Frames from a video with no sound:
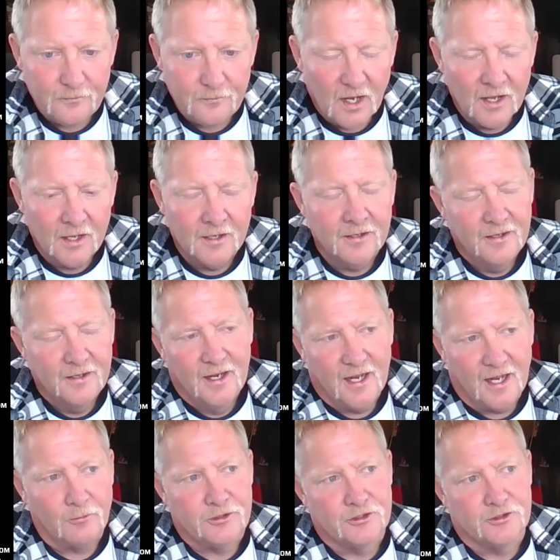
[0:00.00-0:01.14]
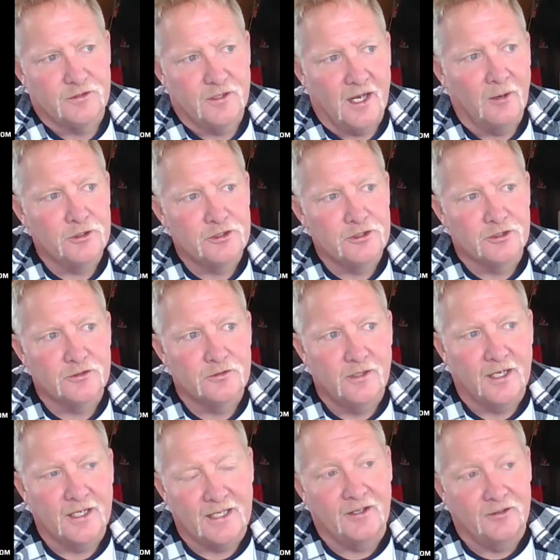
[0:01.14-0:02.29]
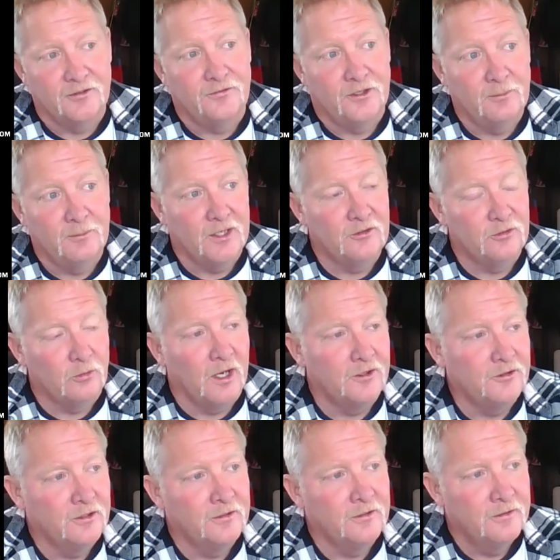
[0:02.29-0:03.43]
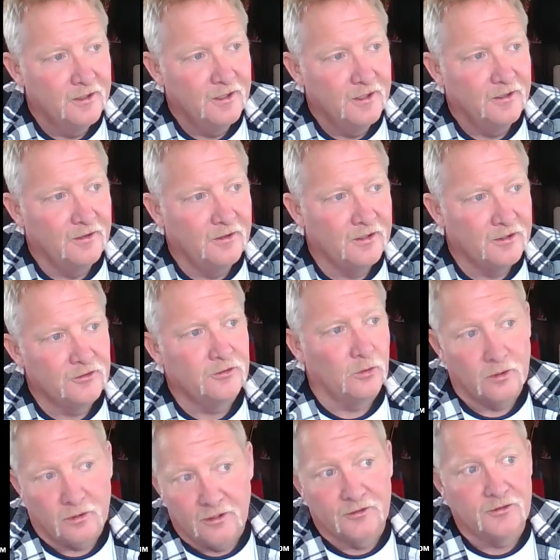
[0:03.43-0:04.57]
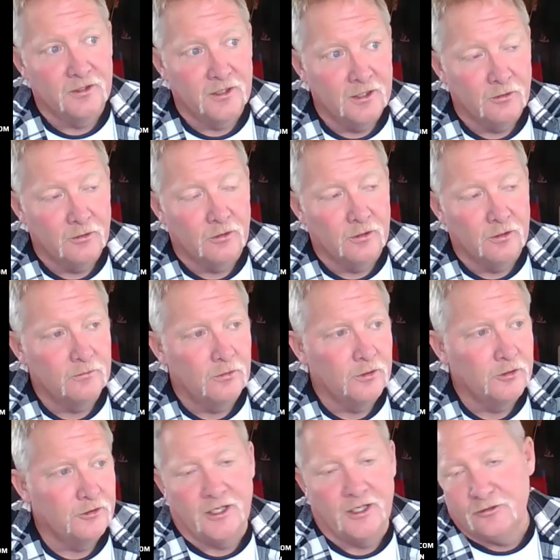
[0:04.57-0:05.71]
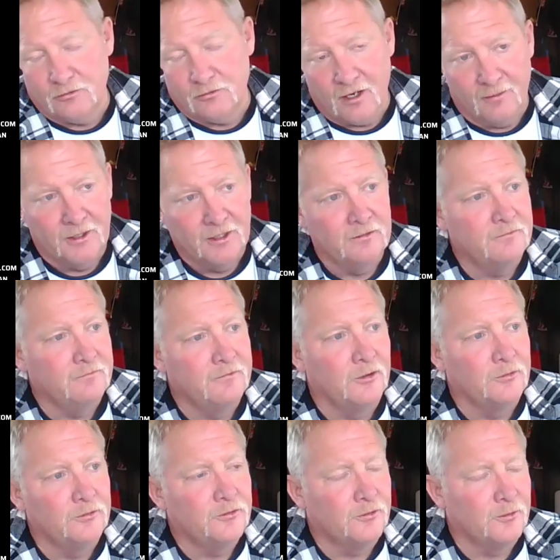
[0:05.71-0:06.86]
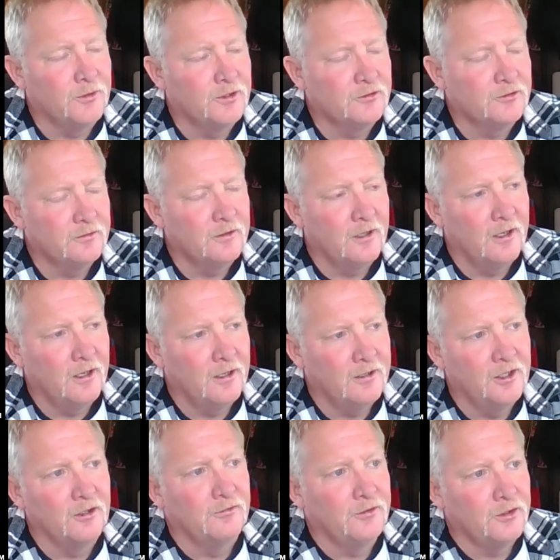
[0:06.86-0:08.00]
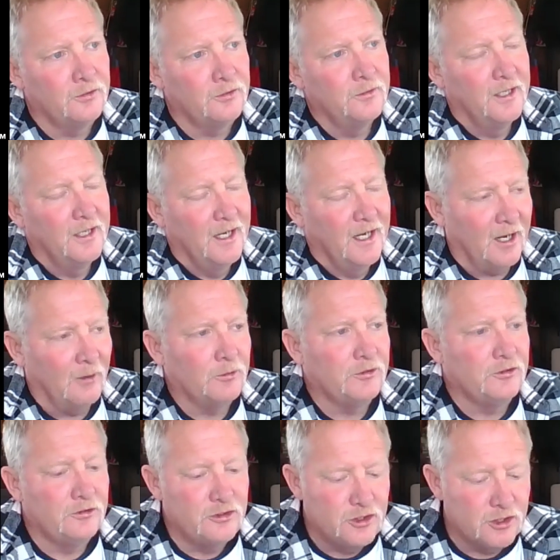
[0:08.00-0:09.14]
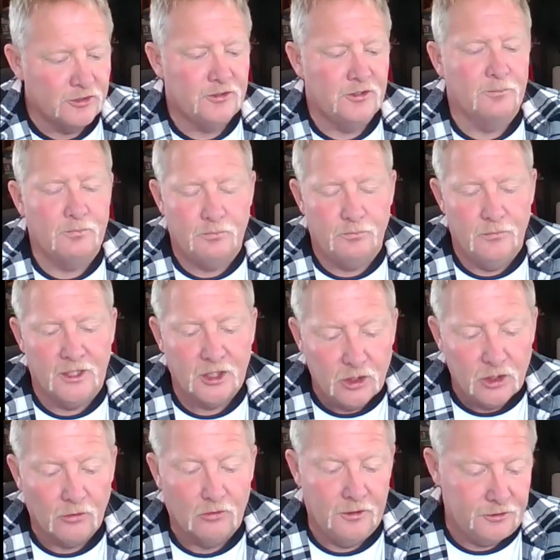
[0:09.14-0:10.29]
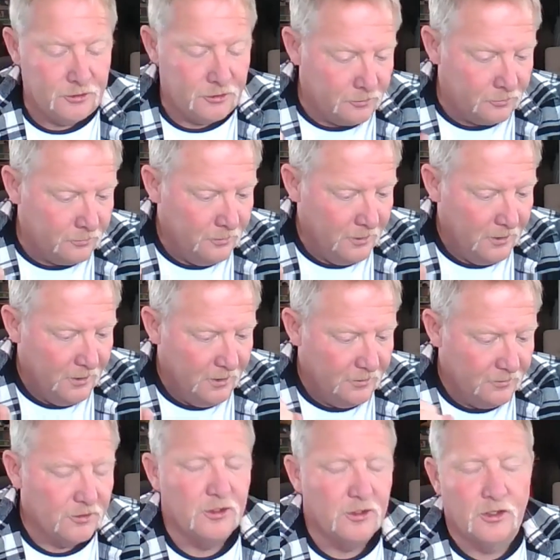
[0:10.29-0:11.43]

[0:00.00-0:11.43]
And I would just, I guess if anybody's watching this or listening or transcribing notes from this interview, I would just encourage you to